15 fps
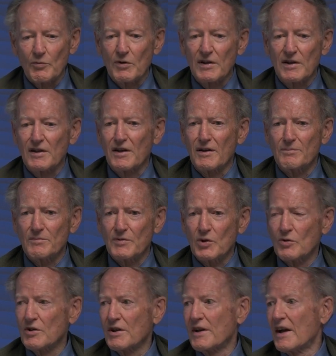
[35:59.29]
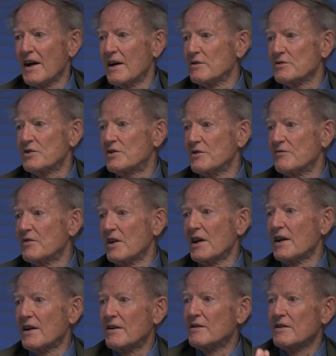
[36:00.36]
William Nordhaus of
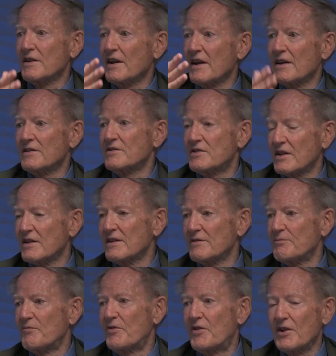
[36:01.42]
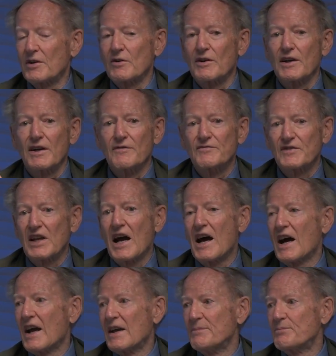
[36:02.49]
Yale. He has a theory of
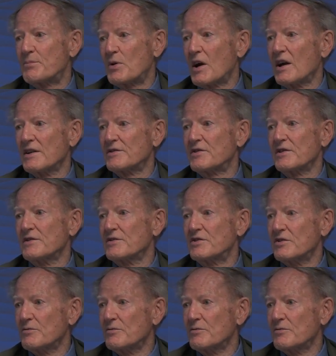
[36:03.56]
time prices.